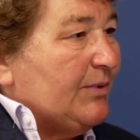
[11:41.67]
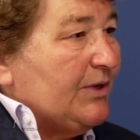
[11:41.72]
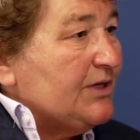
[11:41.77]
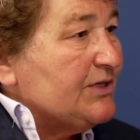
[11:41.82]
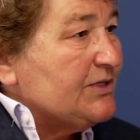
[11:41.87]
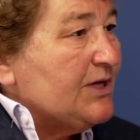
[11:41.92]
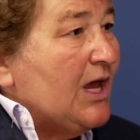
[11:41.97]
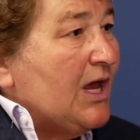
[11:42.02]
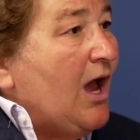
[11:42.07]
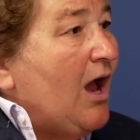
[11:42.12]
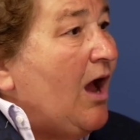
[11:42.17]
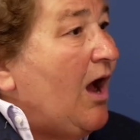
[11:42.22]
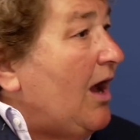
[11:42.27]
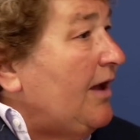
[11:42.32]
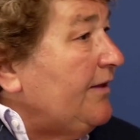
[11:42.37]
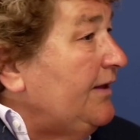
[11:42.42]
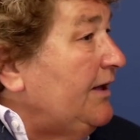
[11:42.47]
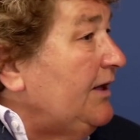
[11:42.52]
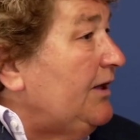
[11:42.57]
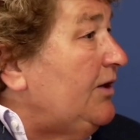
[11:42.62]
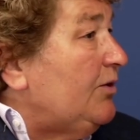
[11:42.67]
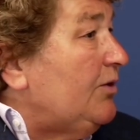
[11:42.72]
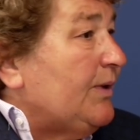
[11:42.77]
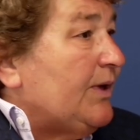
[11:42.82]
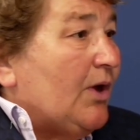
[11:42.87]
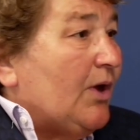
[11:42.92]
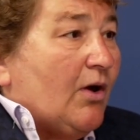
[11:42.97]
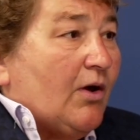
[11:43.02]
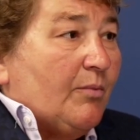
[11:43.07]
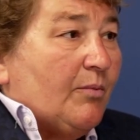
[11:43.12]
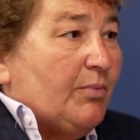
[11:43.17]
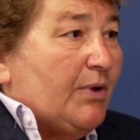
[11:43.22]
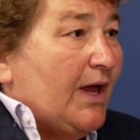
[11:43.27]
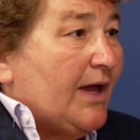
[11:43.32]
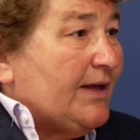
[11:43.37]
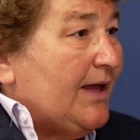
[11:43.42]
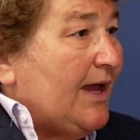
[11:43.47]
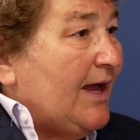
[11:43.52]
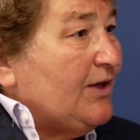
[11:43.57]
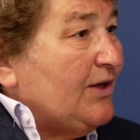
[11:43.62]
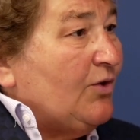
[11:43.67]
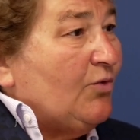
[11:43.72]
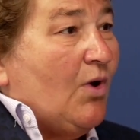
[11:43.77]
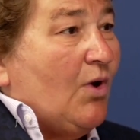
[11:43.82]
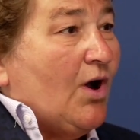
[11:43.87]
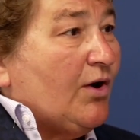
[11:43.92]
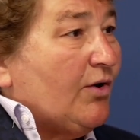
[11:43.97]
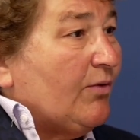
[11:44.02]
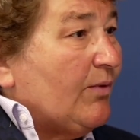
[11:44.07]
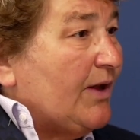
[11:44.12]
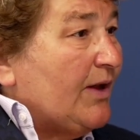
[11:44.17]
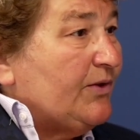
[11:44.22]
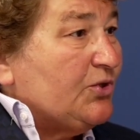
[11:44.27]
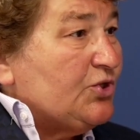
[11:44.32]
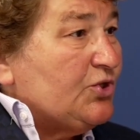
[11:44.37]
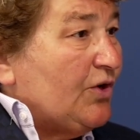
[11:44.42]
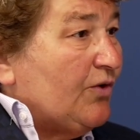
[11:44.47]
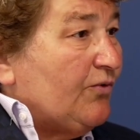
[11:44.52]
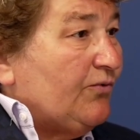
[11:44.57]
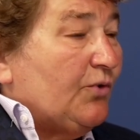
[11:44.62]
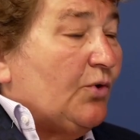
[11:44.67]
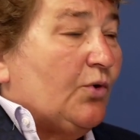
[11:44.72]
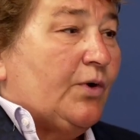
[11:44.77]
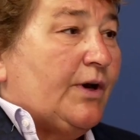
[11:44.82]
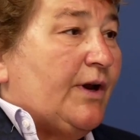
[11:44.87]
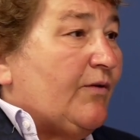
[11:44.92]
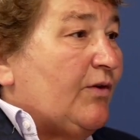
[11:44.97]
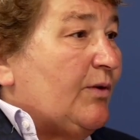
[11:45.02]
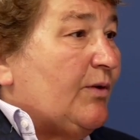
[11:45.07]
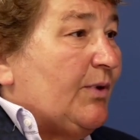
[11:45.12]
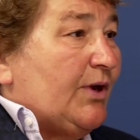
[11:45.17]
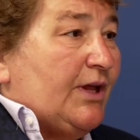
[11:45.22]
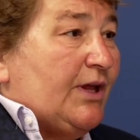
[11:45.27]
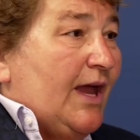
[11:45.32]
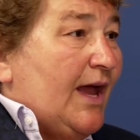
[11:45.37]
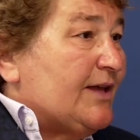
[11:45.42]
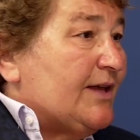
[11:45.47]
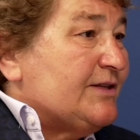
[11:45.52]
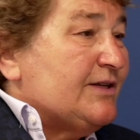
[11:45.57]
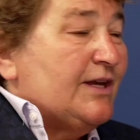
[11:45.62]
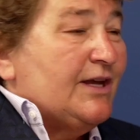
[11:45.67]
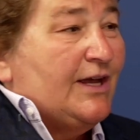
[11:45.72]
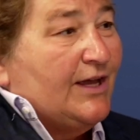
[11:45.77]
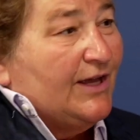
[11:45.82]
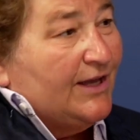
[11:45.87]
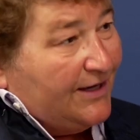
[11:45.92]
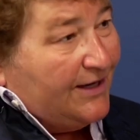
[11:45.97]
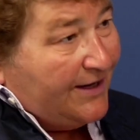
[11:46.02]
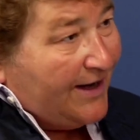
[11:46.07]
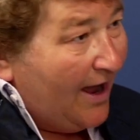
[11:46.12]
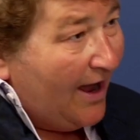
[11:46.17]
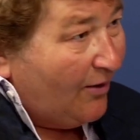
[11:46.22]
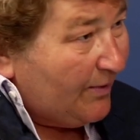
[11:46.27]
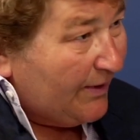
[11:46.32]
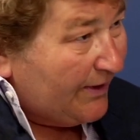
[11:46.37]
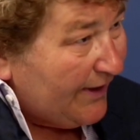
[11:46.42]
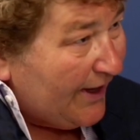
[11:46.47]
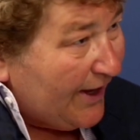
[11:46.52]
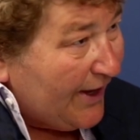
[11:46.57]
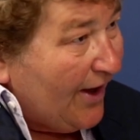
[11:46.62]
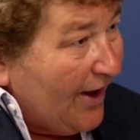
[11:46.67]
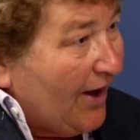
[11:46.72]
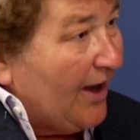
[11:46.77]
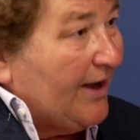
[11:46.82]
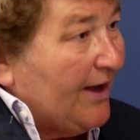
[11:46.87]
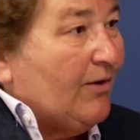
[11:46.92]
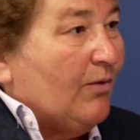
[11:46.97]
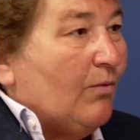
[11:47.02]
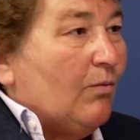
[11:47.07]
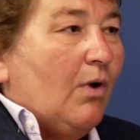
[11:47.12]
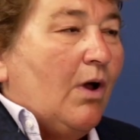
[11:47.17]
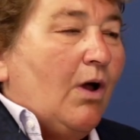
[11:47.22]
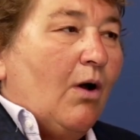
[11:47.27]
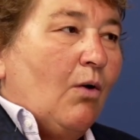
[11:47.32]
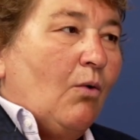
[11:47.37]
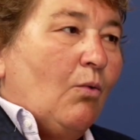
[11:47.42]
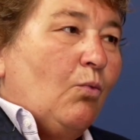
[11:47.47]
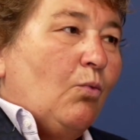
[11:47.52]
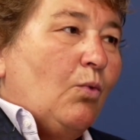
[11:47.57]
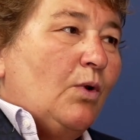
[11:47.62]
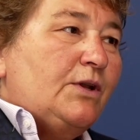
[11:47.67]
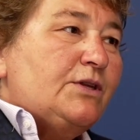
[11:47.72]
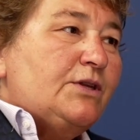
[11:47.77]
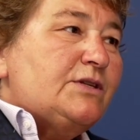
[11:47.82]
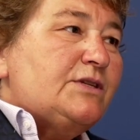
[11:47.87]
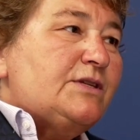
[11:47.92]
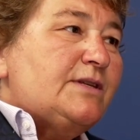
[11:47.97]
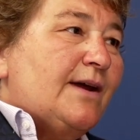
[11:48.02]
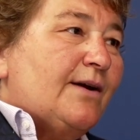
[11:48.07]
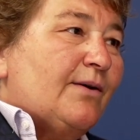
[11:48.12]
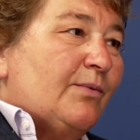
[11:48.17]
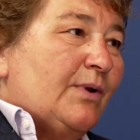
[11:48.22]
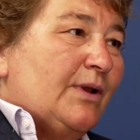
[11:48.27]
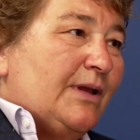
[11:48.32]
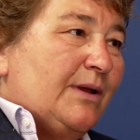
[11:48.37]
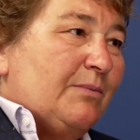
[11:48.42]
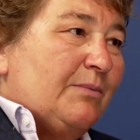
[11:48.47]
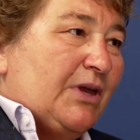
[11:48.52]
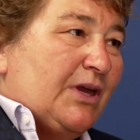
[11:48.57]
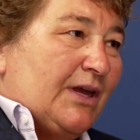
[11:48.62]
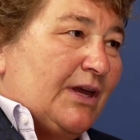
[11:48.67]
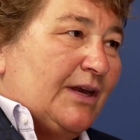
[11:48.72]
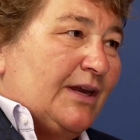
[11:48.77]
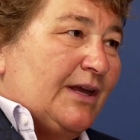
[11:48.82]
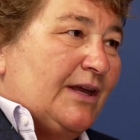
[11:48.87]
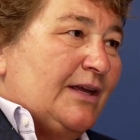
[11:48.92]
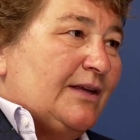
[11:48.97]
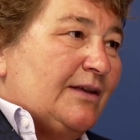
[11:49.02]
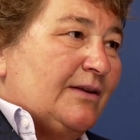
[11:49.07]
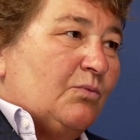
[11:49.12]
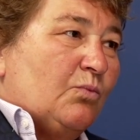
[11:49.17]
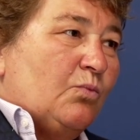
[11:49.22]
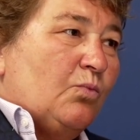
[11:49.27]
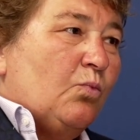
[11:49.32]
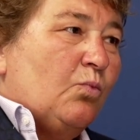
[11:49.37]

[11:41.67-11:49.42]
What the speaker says: Because I think here we are at Black Hat, you walk around the show floor and everybody has, now with AI, well, what does that really mean?